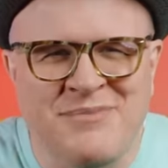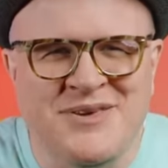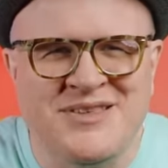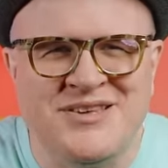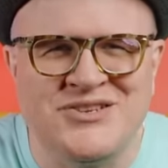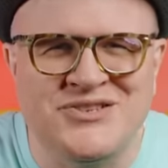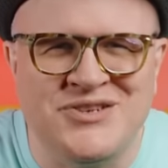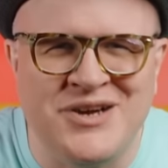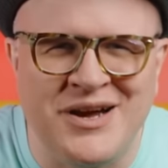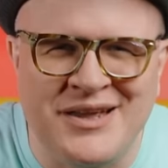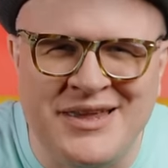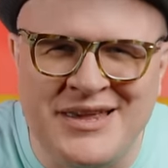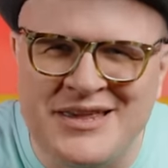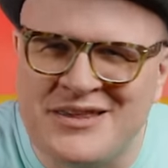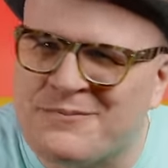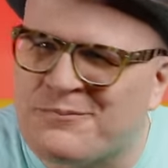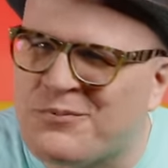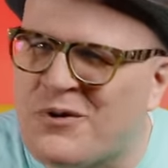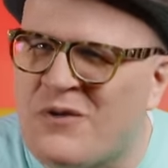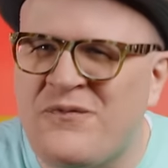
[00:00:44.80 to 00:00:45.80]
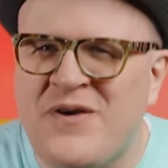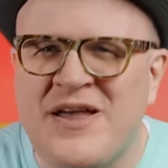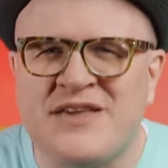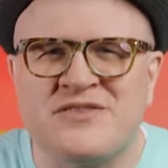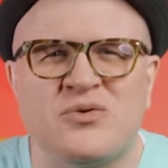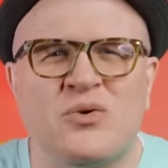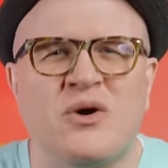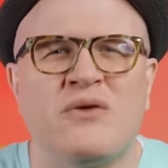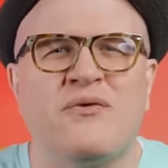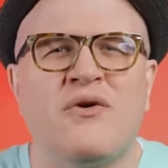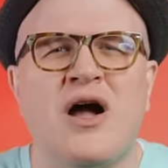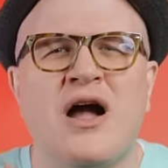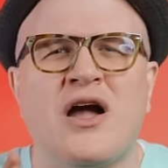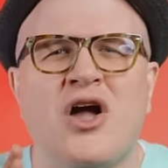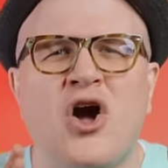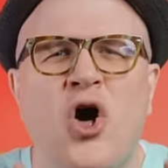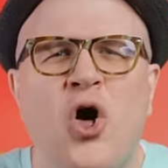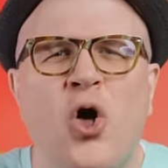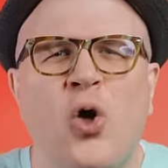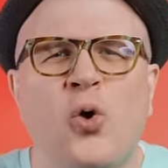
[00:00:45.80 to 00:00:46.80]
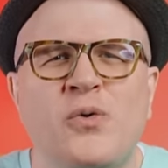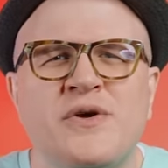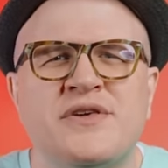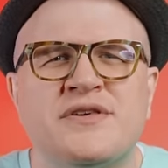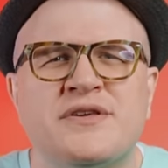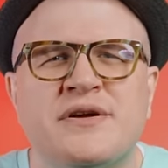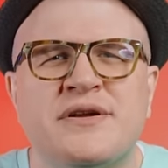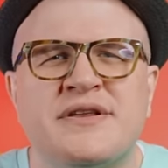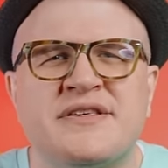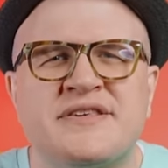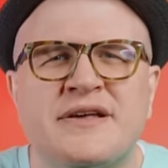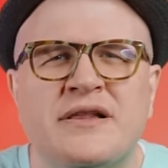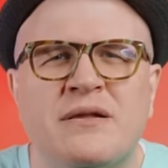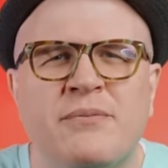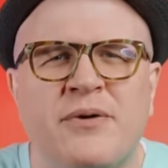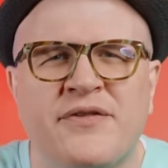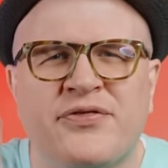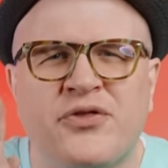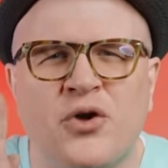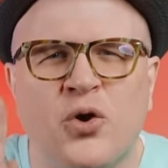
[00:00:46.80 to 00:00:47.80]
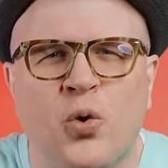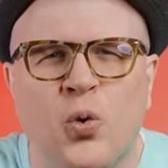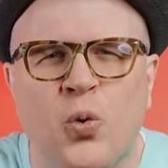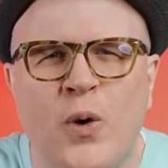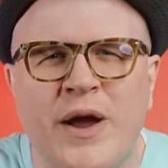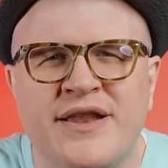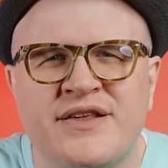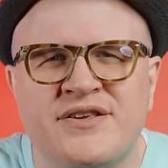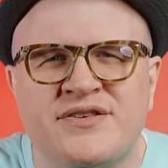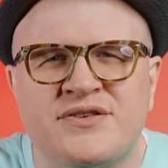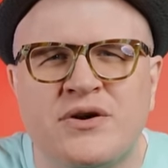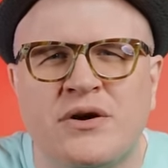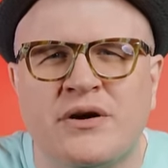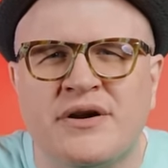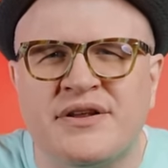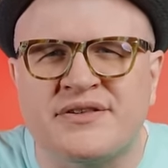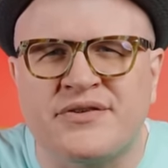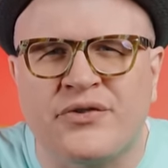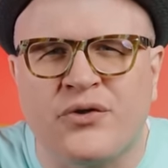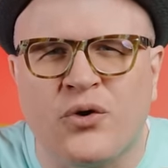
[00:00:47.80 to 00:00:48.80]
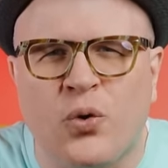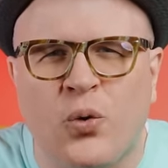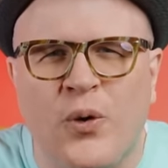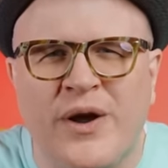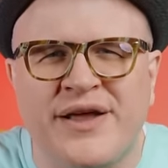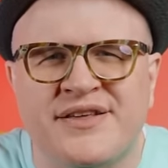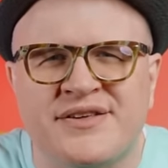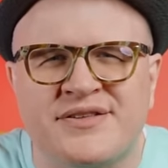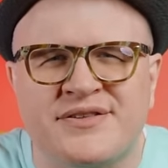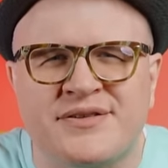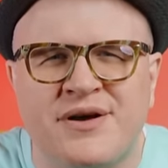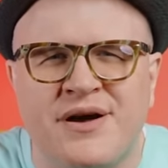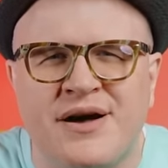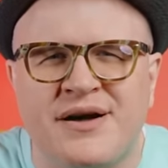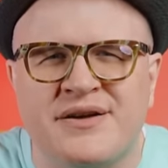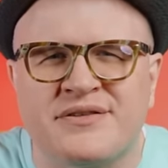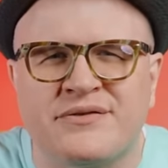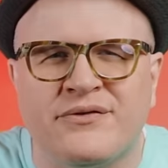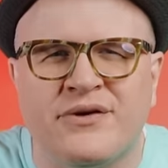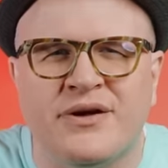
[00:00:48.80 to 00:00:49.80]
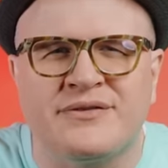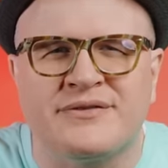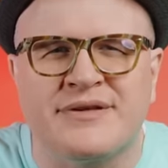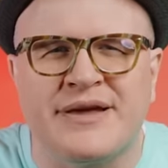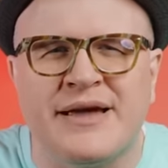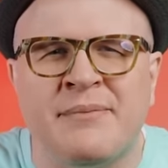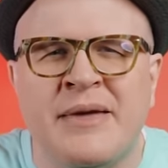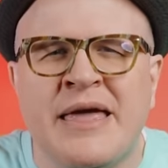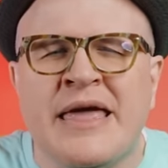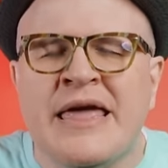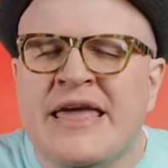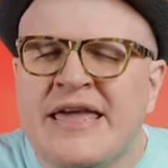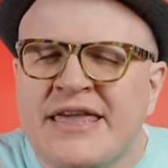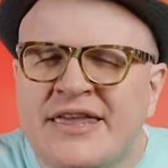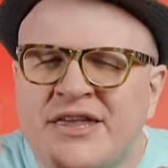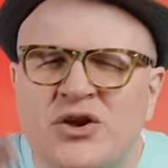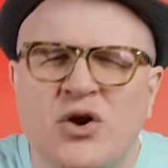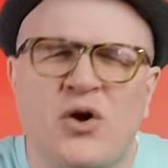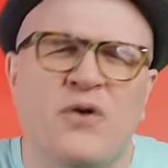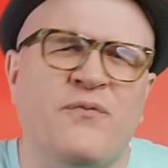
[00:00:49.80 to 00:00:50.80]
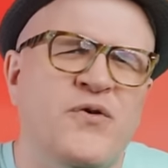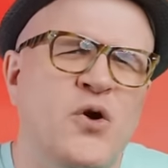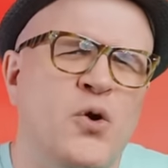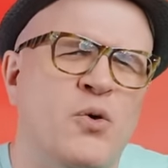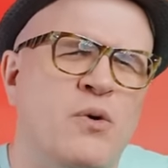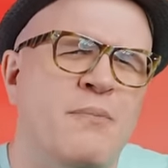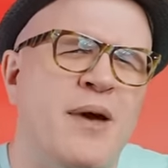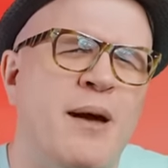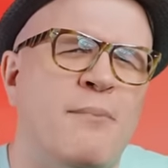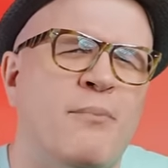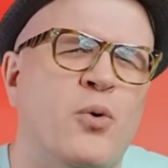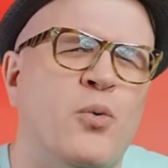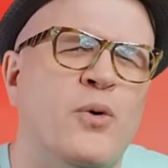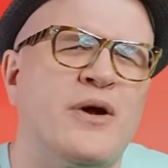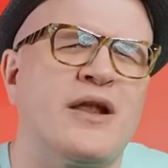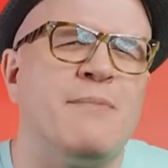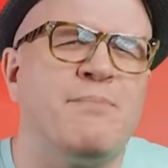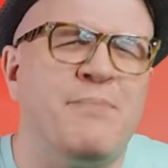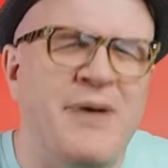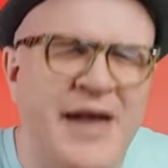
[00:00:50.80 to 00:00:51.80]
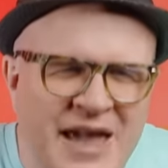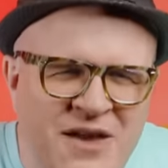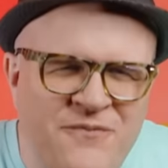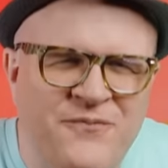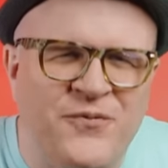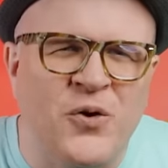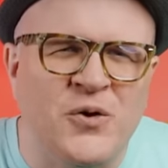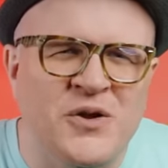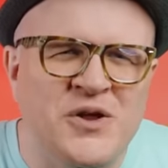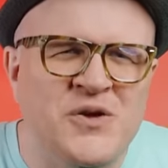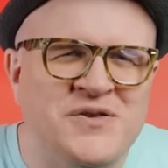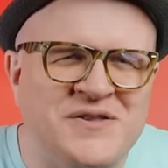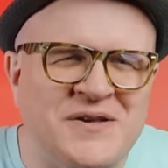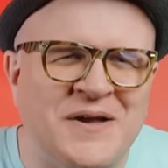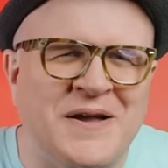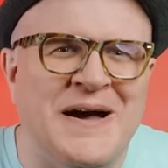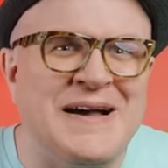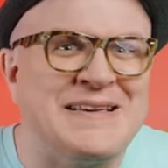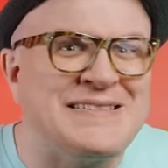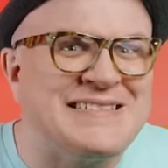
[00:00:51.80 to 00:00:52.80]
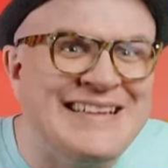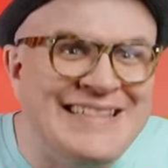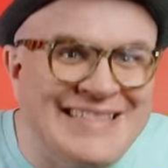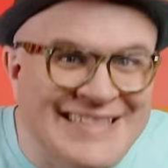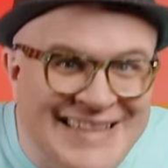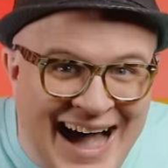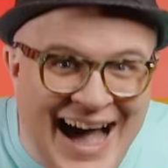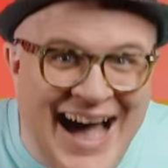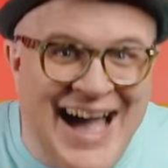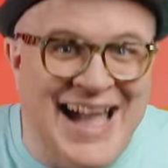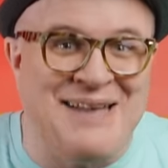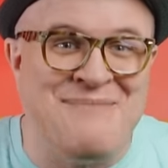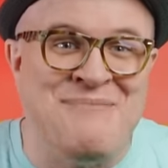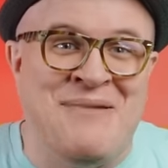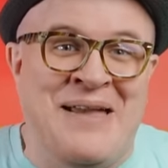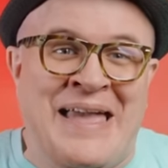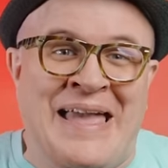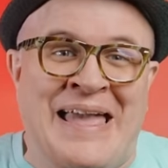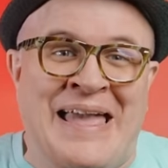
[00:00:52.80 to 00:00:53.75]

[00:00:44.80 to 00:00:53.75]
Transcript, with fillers: music junkies, Professor of Rock, always here to celebrate the greatest artists and the greatest songs of all time. You know, if you remember when a payphone used to cost a dime,